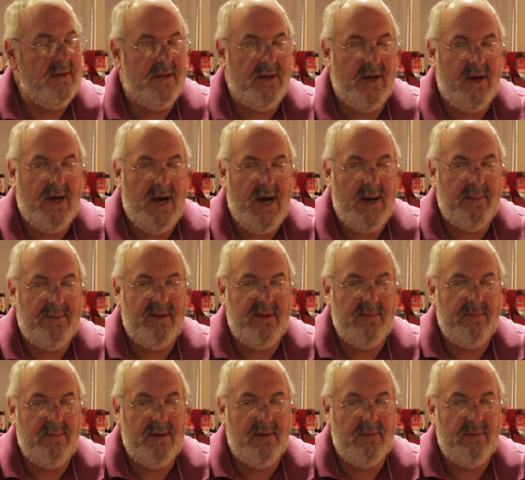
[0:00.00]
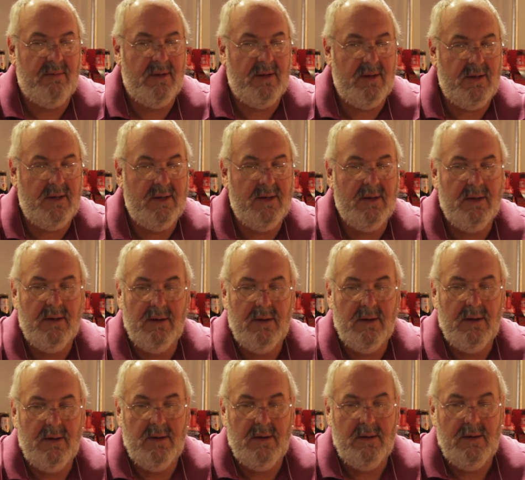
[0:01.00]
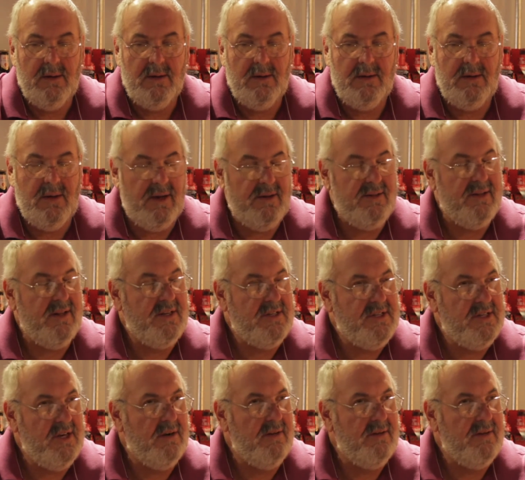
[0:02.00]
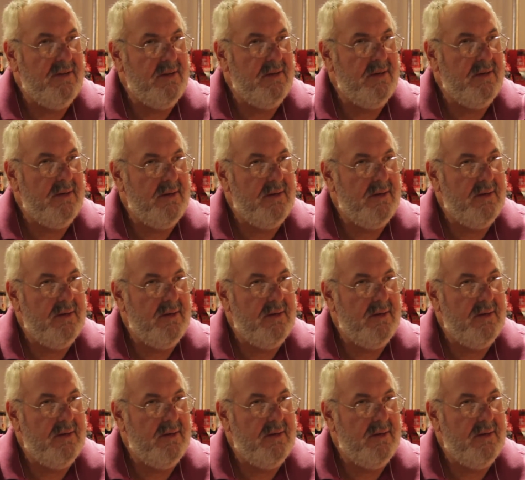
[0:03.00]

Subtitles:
The hops has been a really nicely chosen